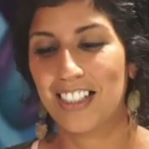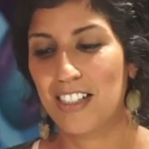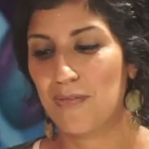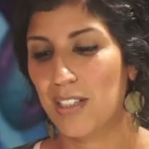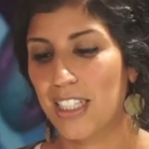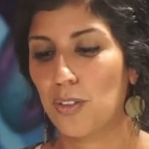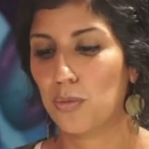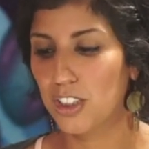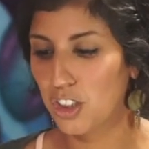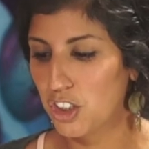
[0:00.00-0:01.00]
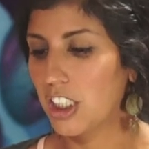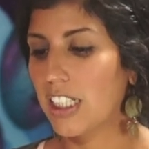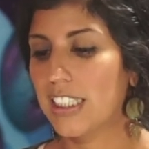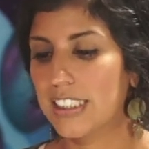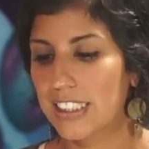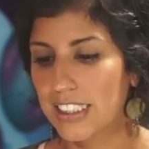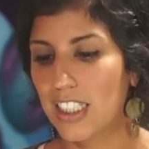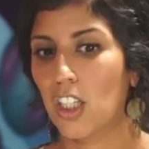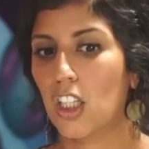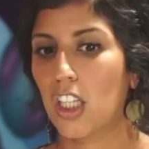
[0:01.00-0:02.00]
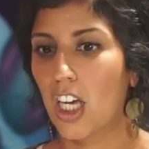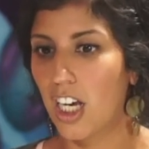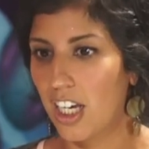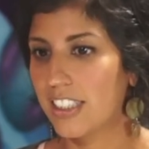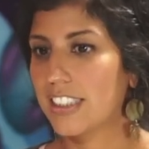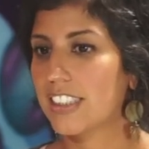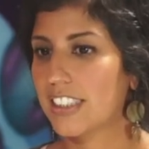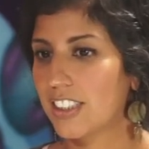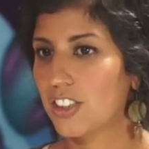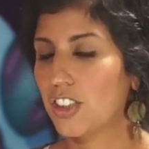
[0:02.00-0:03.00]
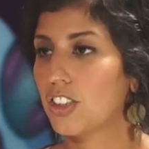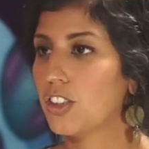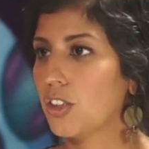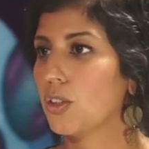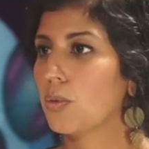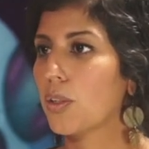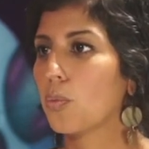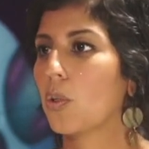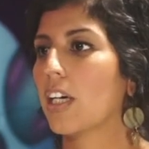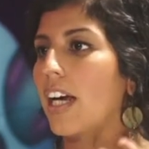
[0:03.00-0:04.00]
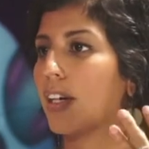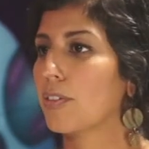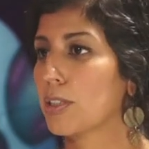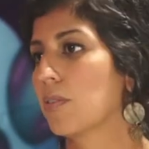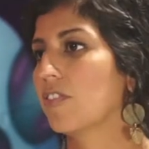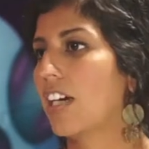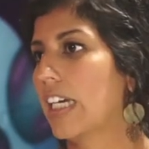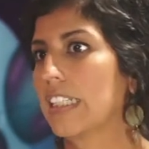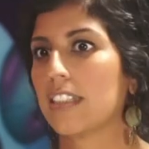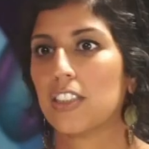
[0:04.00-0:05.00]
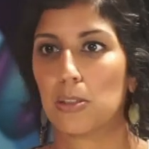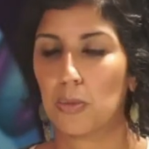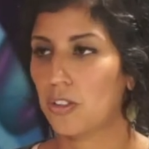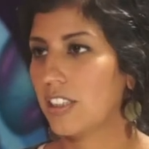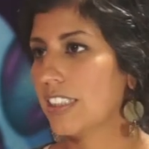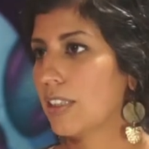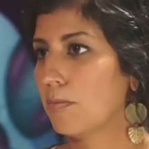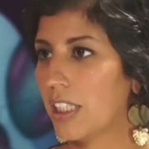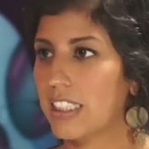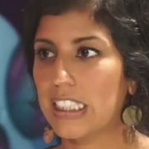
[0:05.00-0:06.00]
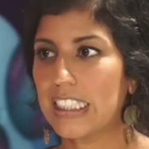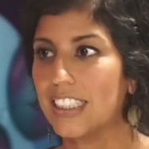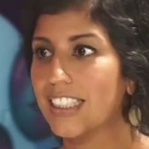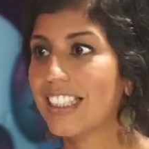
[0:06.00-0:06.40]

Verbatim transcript: It was just a lot to do with what I was providing, the smoothies, the blending,